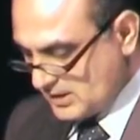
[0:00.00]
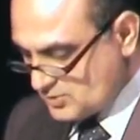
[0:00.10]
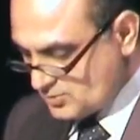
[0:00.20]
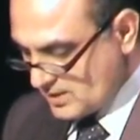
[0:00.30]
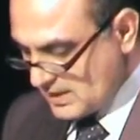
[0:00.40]

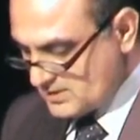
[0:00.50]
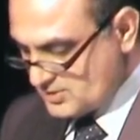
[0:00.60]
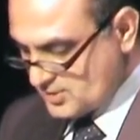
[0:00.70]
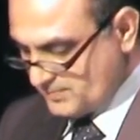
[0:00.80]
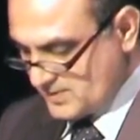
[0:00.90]
They do
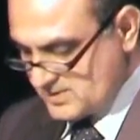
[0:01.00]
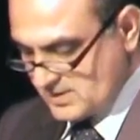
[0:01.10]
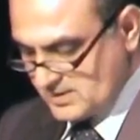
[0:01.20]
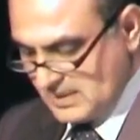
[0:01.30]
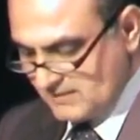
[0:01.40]
not
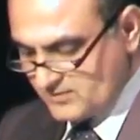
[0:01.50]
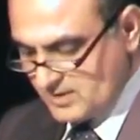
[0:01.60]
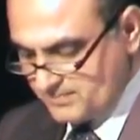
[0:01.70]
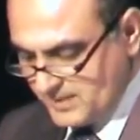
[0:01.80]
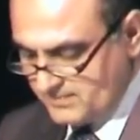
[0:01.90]
represent
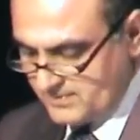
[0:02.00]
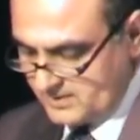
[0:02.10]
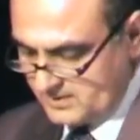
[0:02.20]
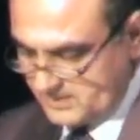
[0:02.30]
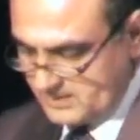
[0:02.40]
Afghan
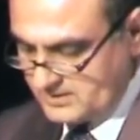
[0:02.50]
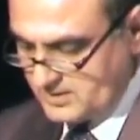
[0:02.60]
people,